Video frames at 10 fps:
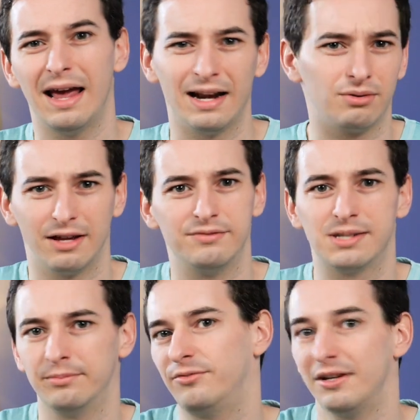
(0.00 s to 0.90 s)
and I'll give
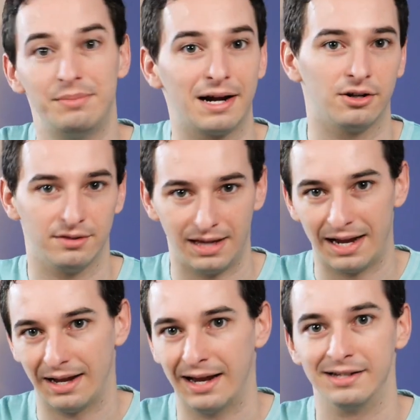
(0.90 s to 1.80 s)
some feedback on
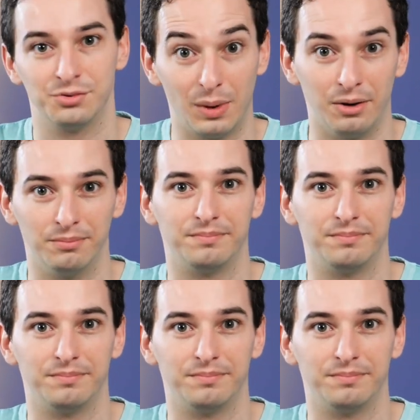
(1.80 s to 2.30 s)
that as well.